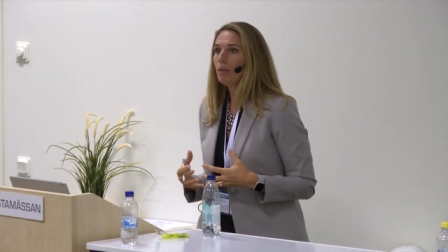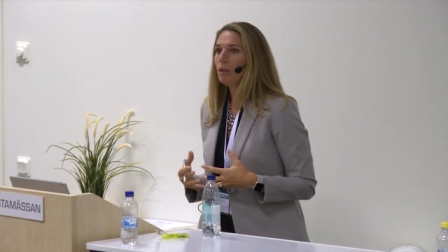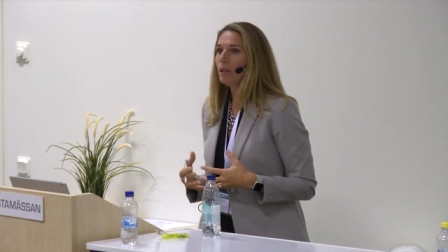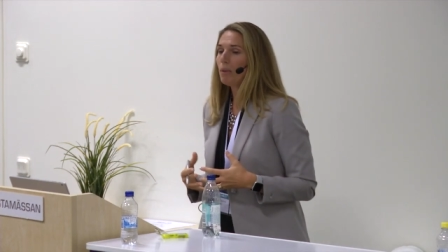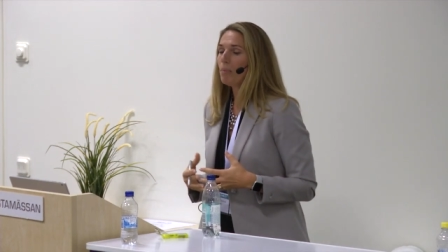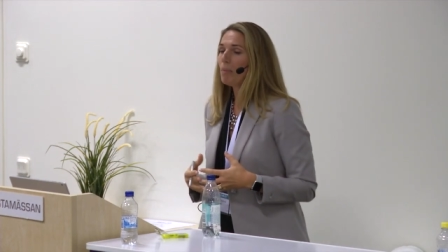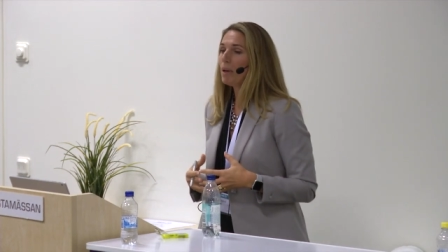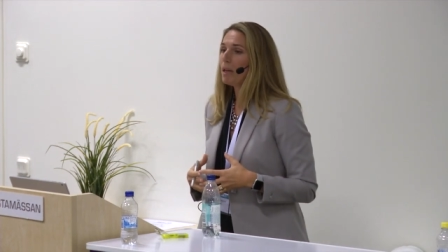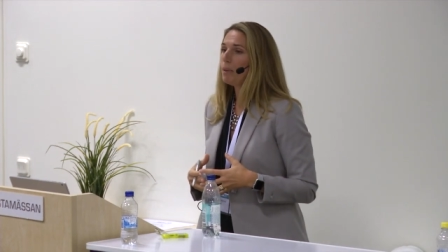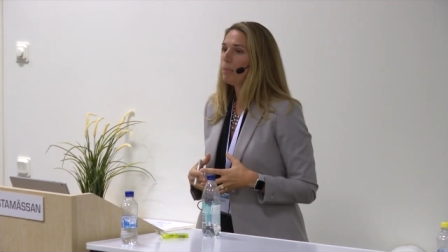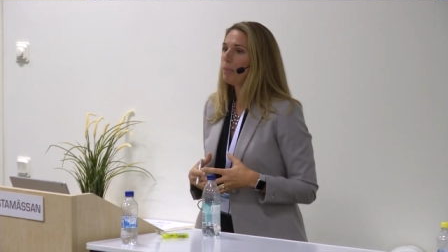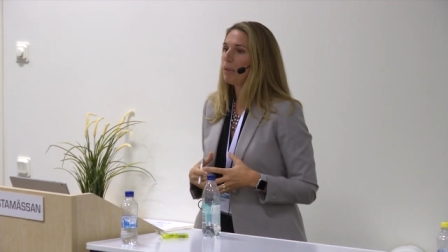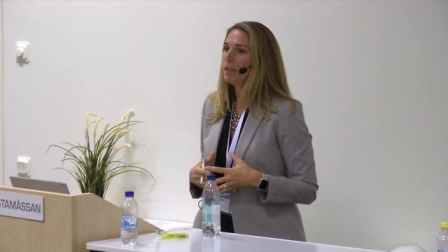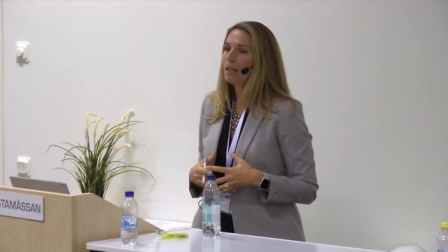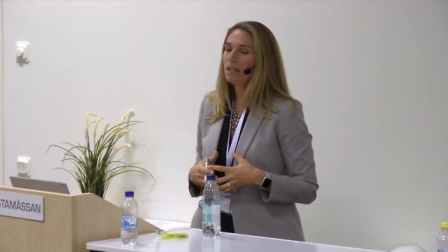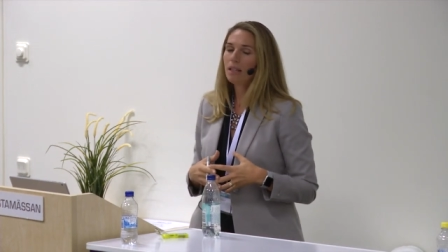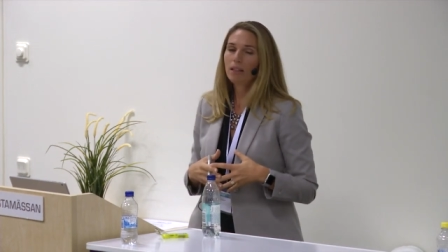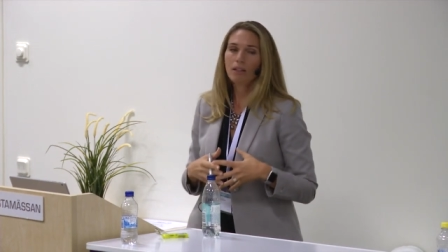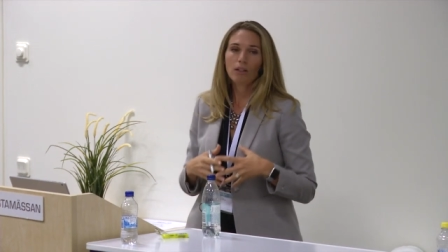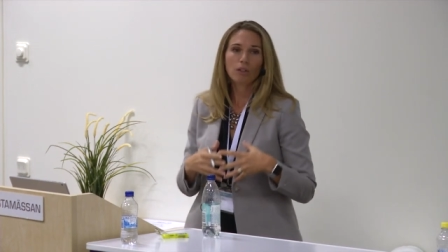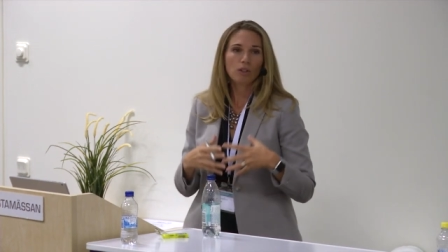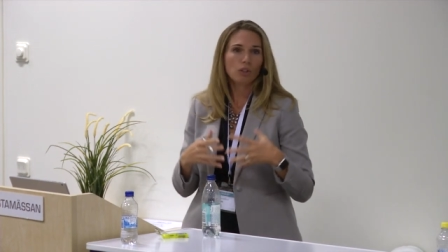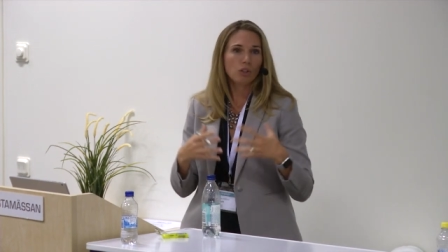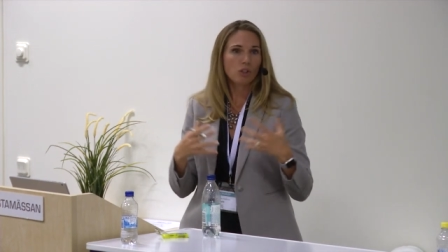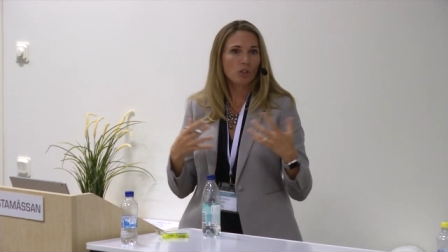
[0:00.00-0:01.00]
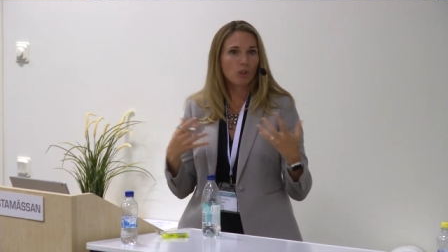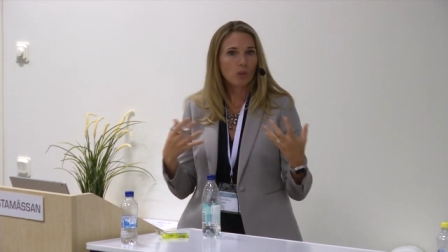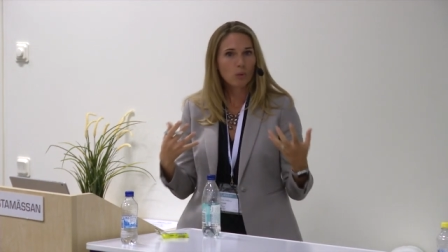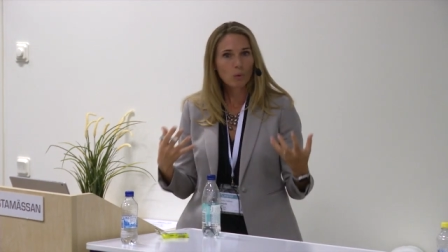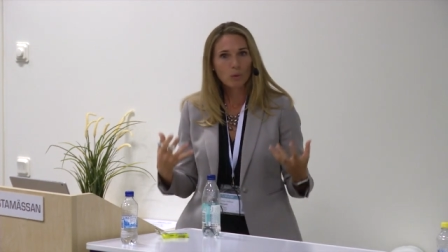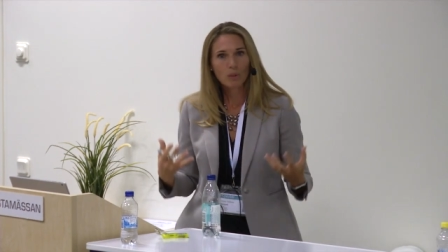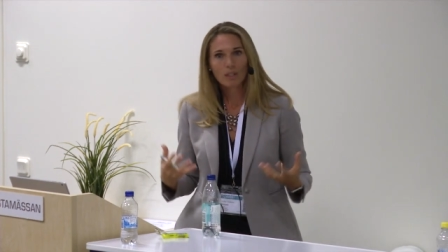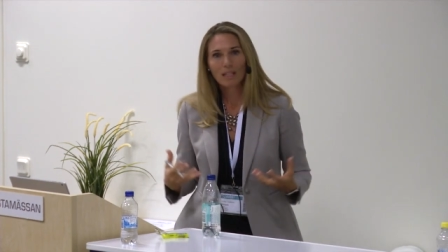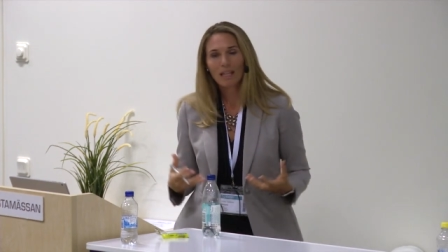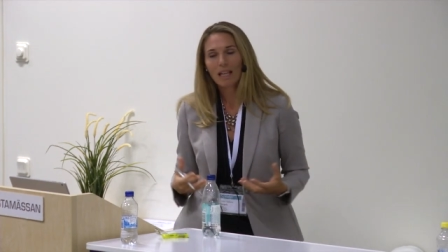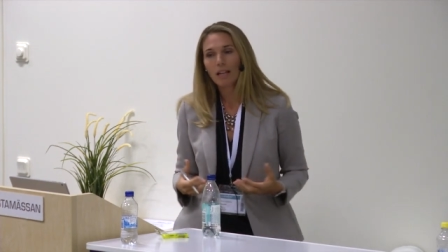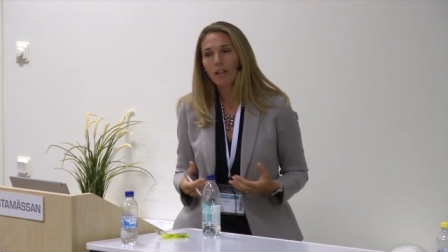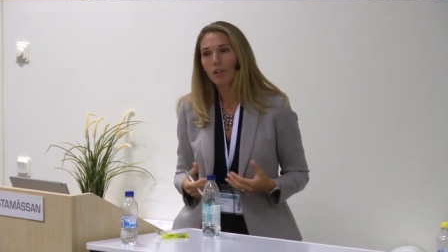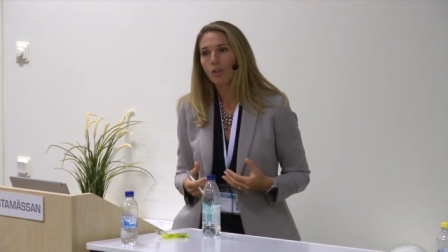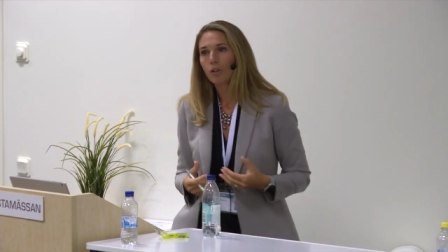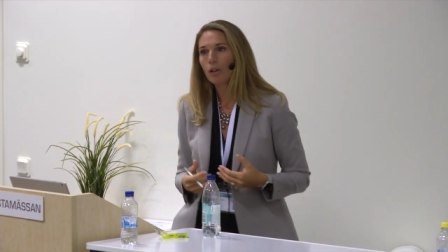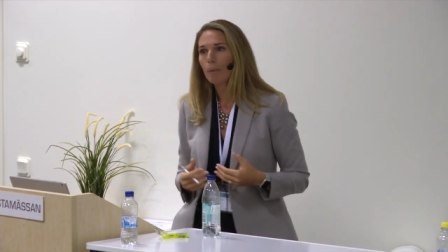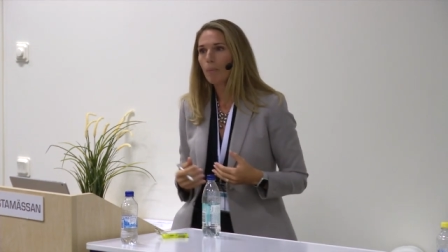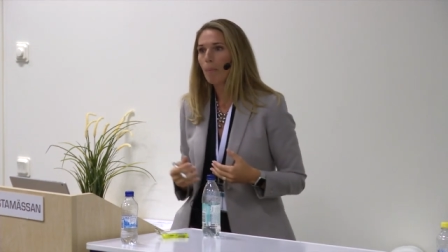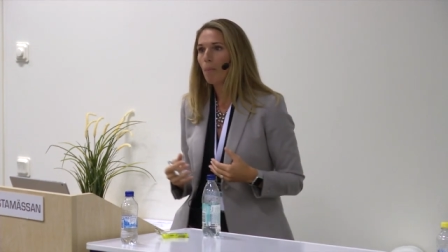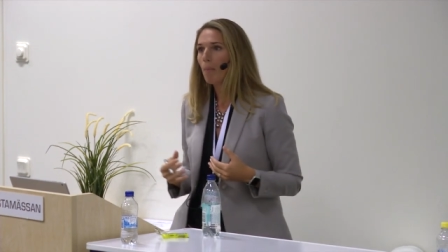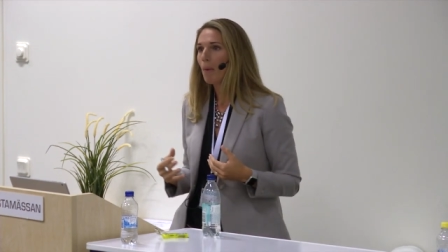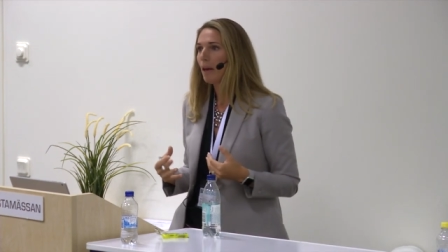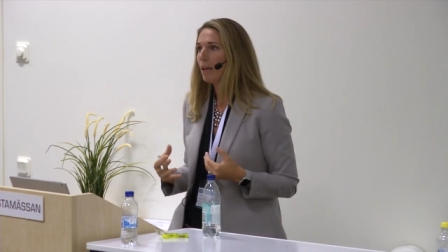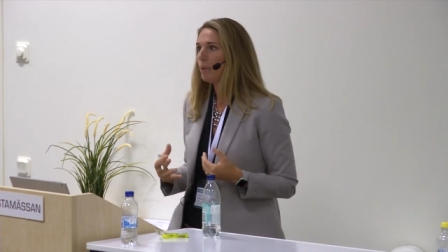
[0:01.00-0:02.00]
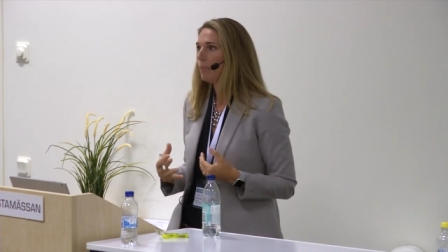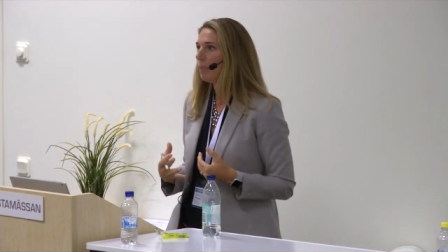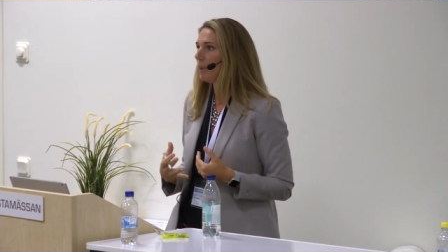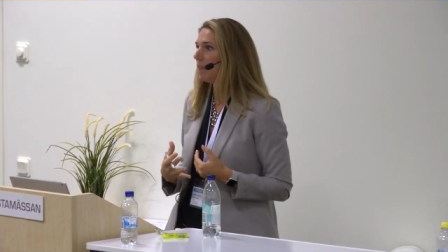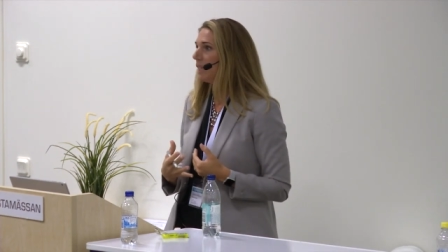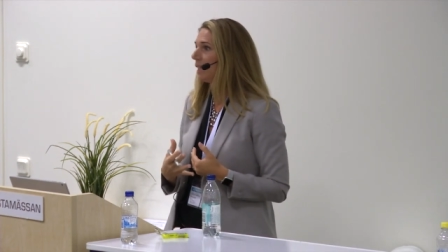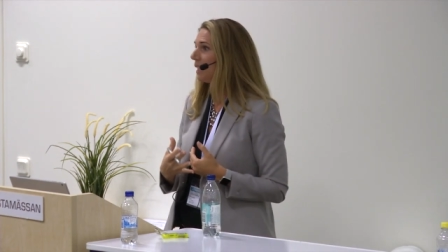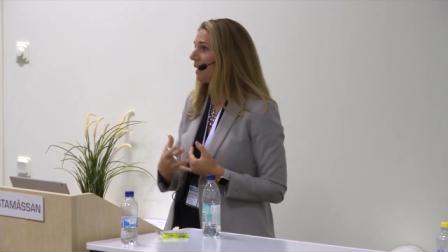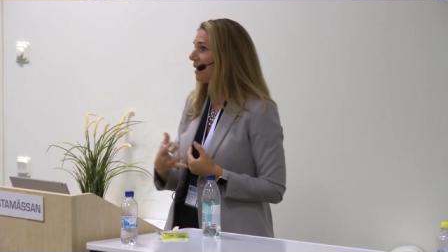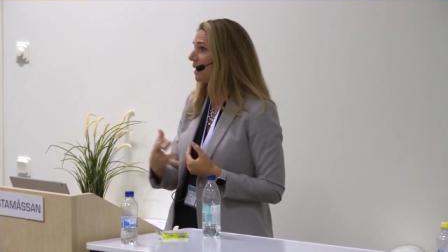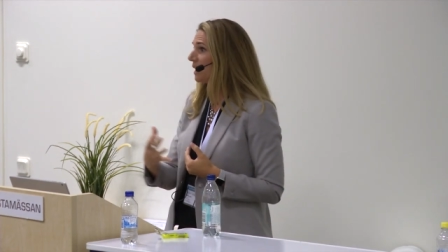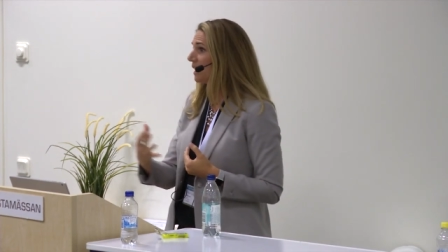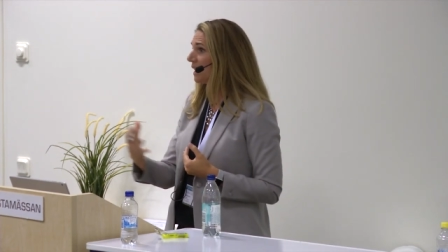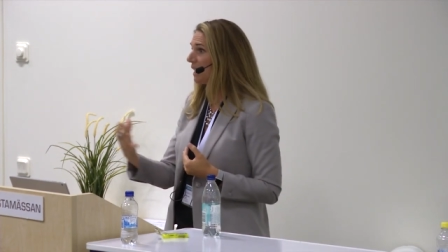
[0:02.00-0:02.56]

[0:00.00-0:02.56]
It might be in a newsletter, it might be in a